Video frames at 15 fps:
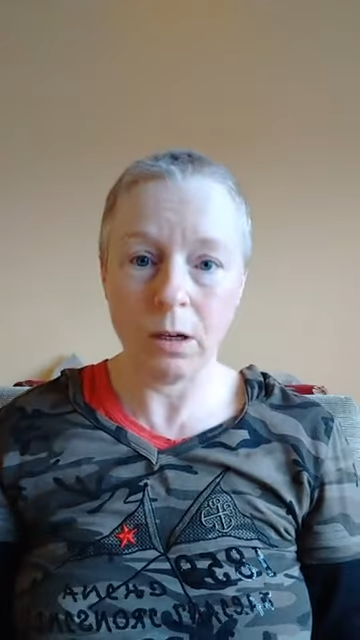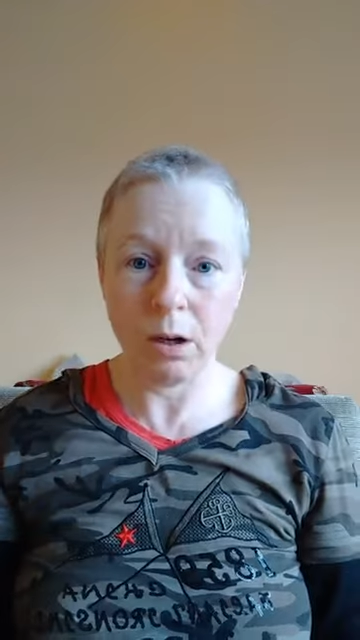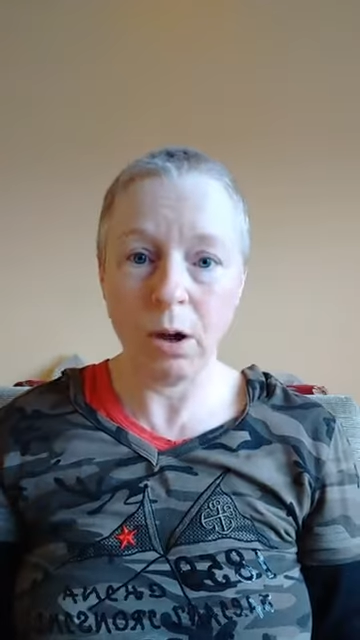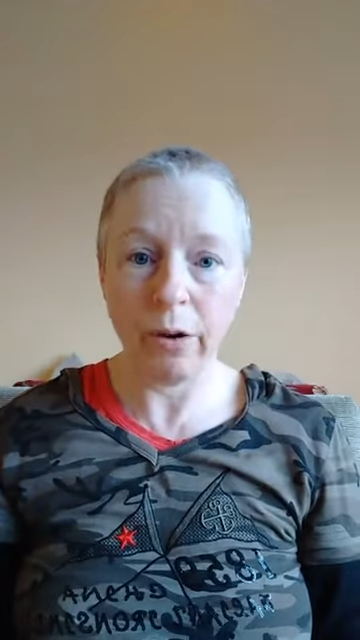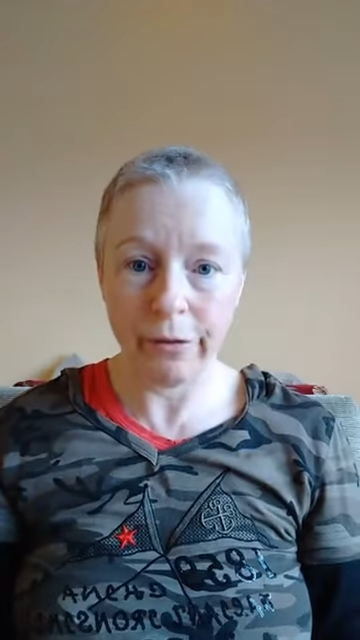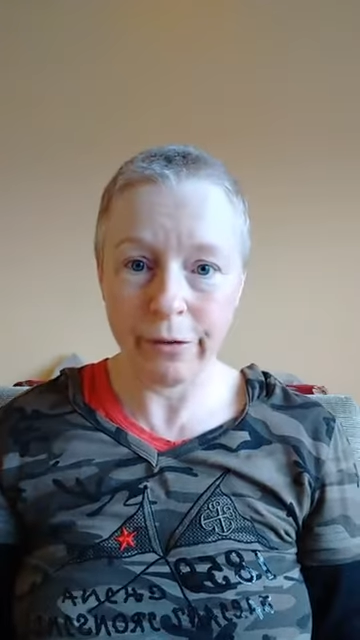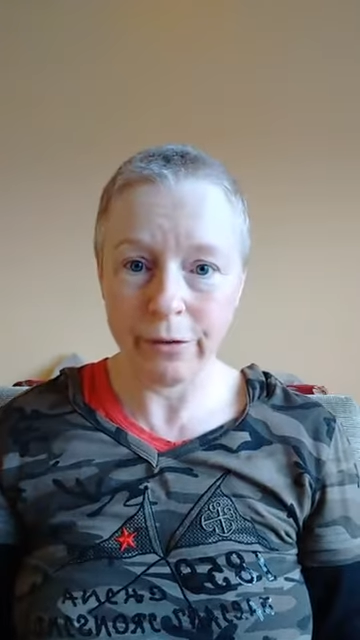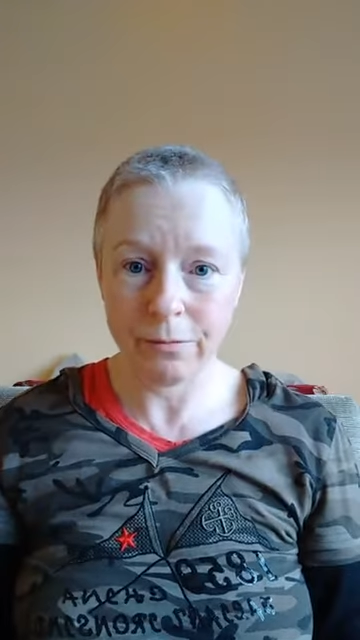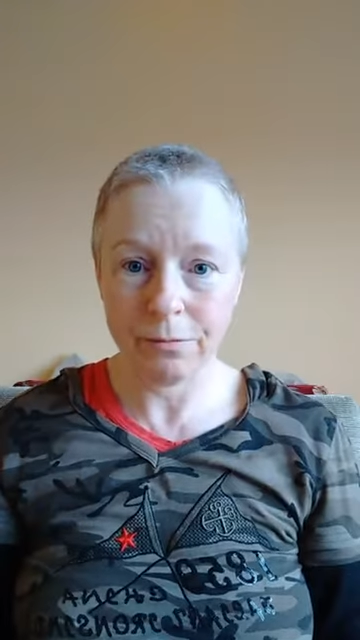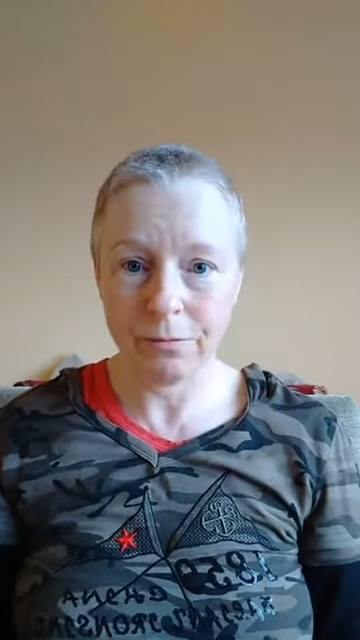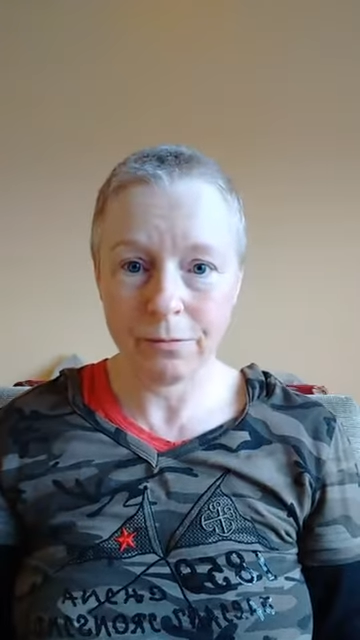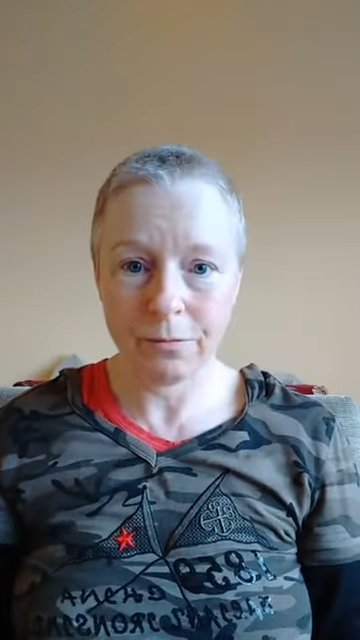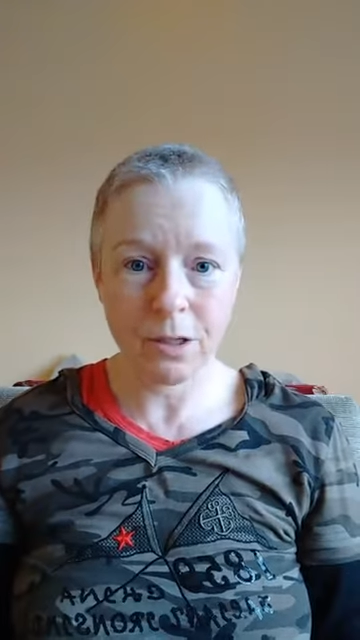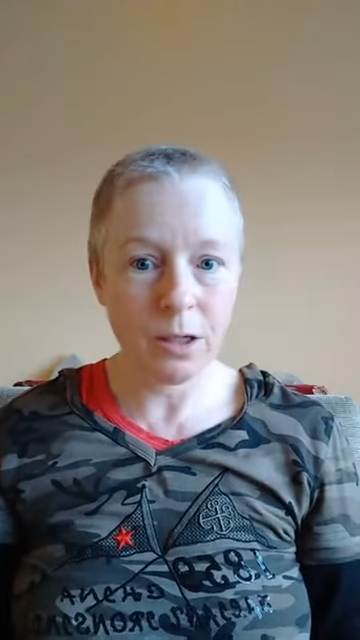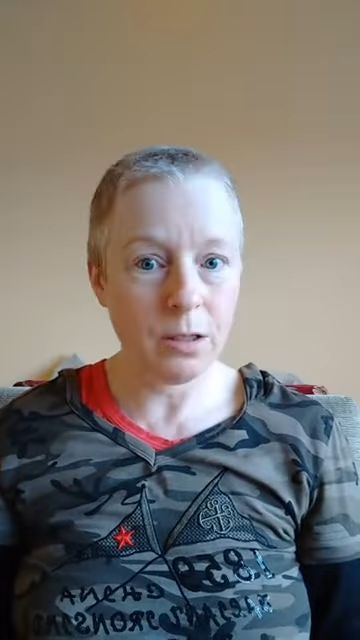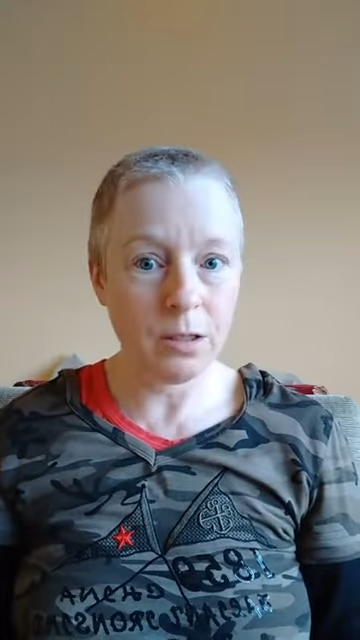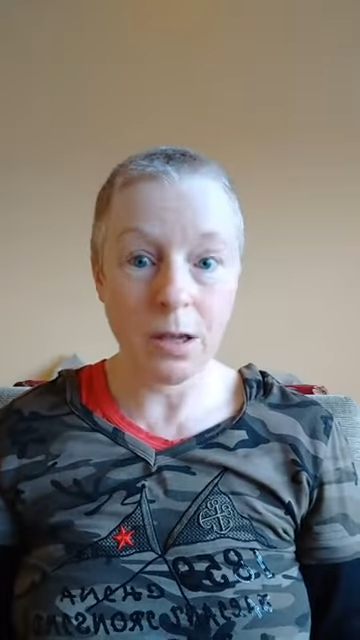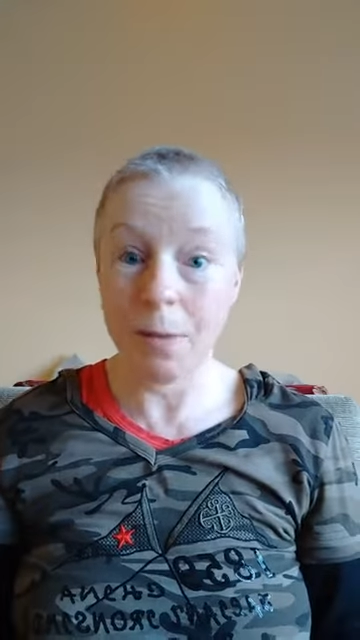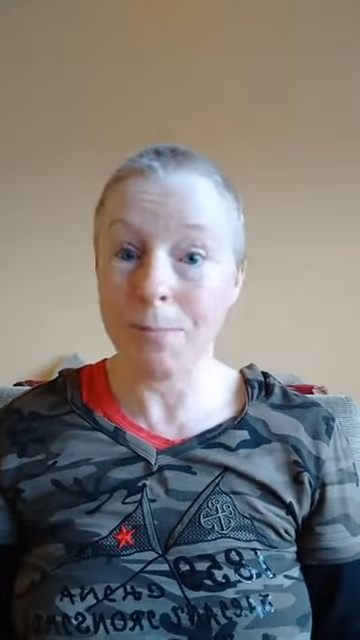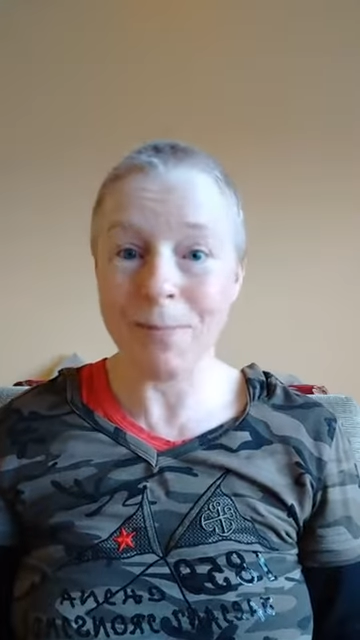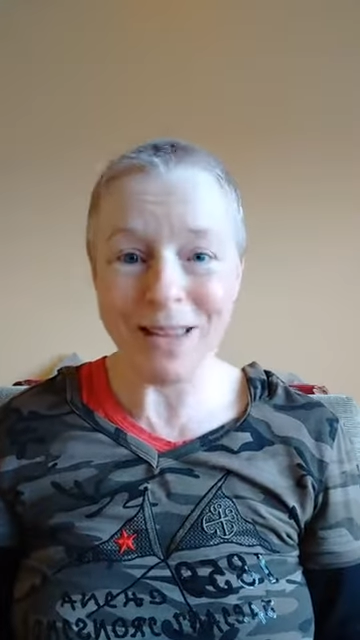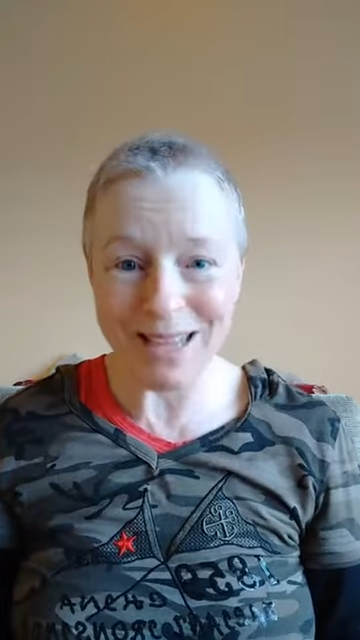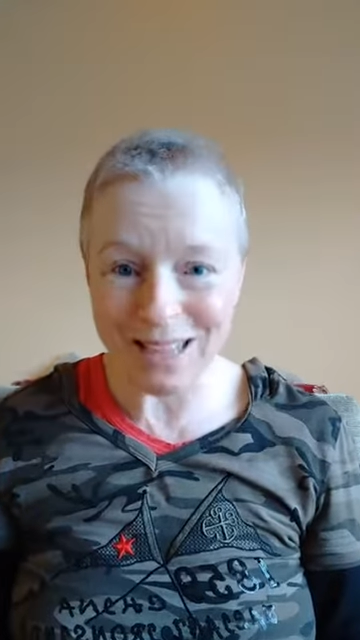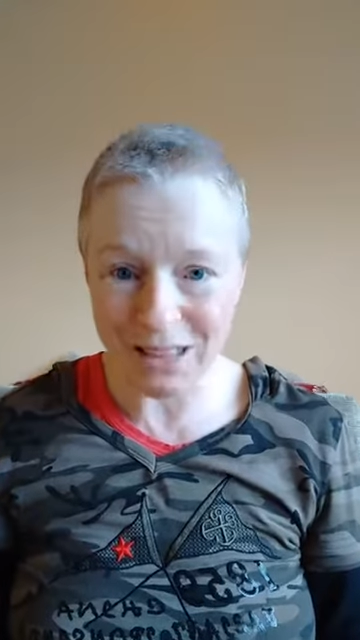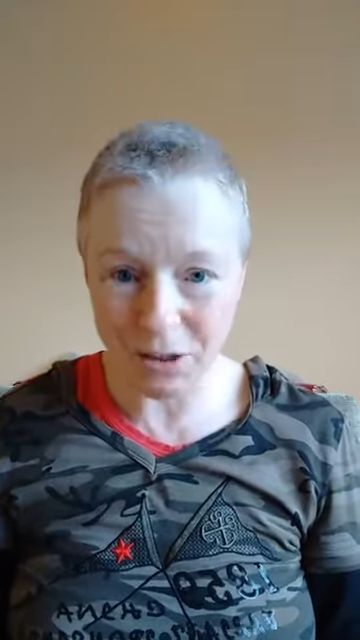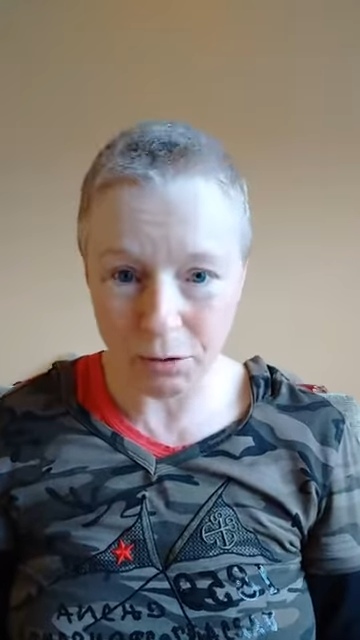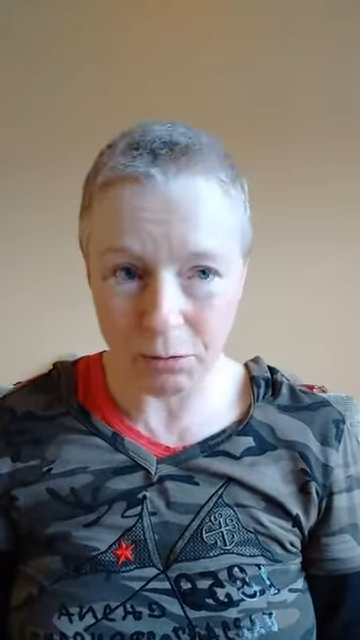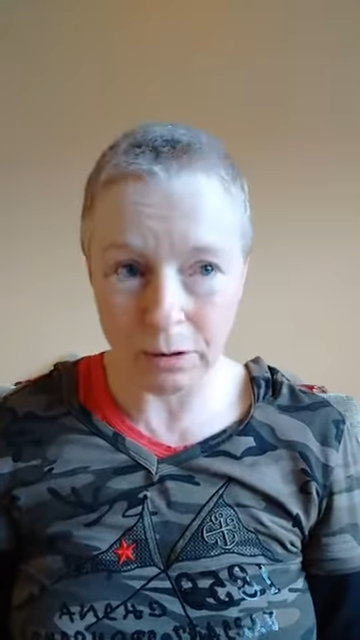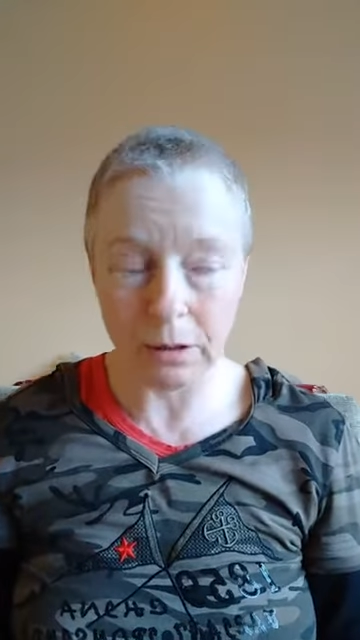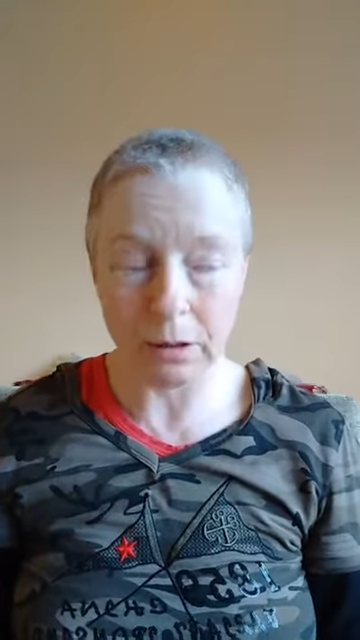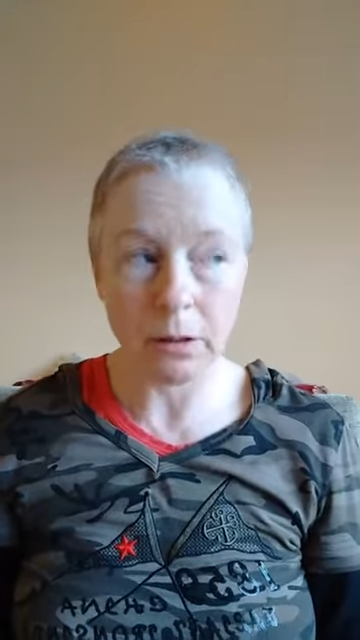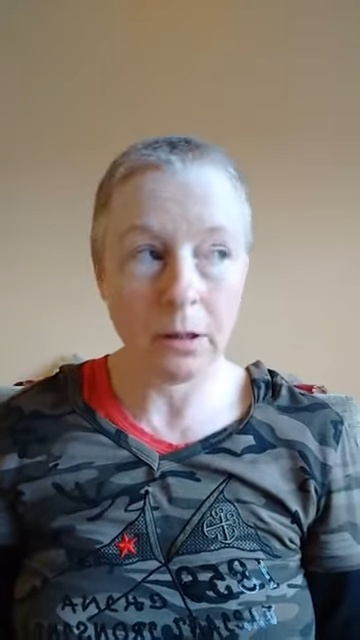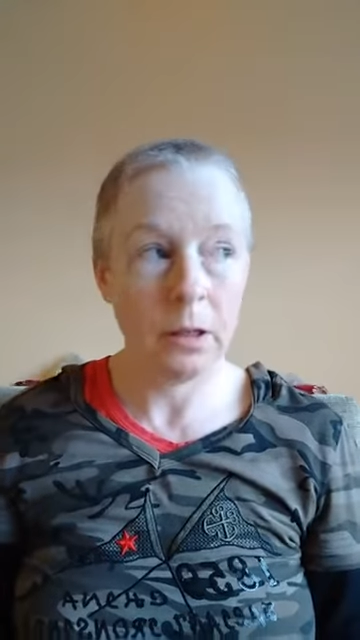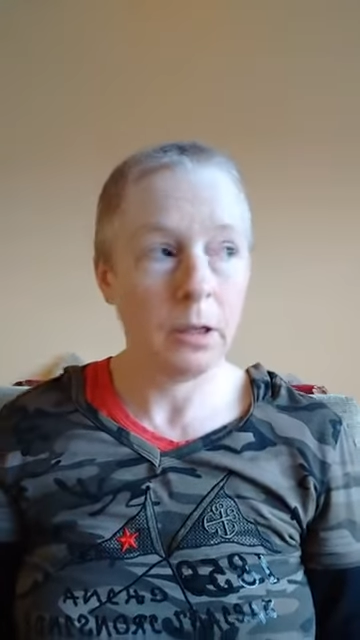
lot because I'm big into it.